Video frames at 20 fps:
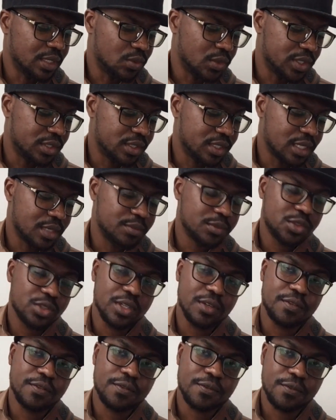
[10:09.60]
And when you come
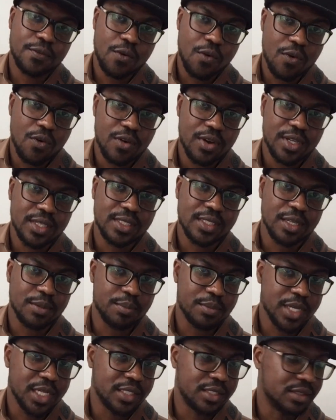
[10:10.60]
to the 4, it's
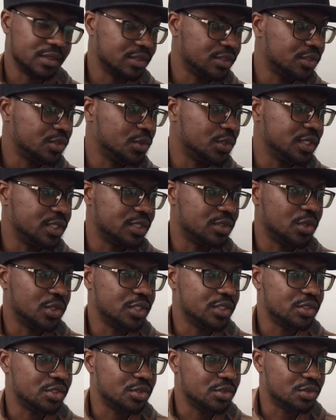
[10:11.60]
a major, so it's
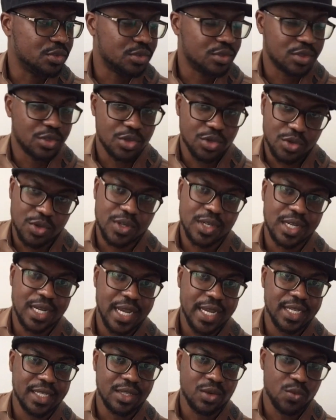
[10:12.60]
going to look
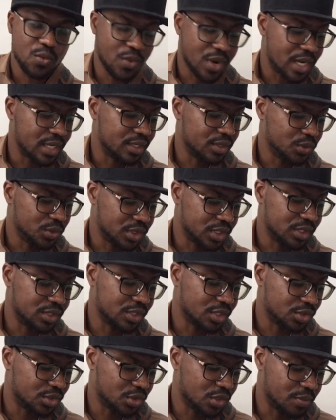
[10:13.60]
like the 1, which
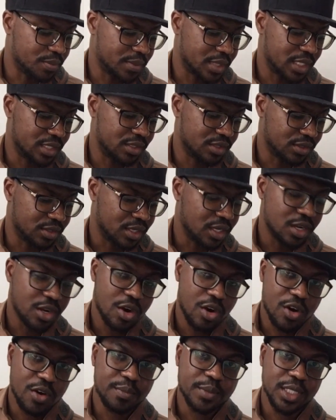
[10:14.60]
is also a major.
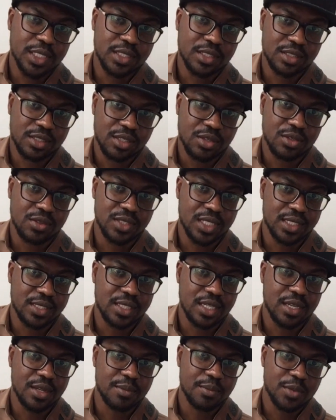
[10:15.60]
All majors look the
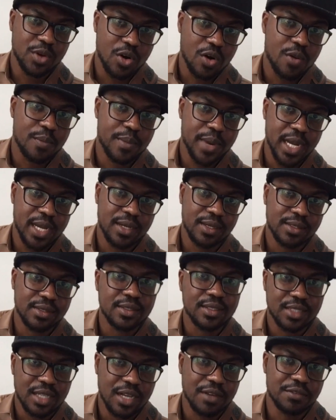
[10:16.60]
same, all
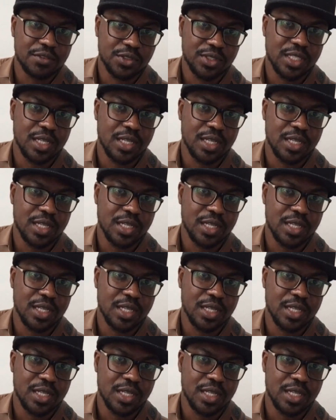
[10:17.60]
minors have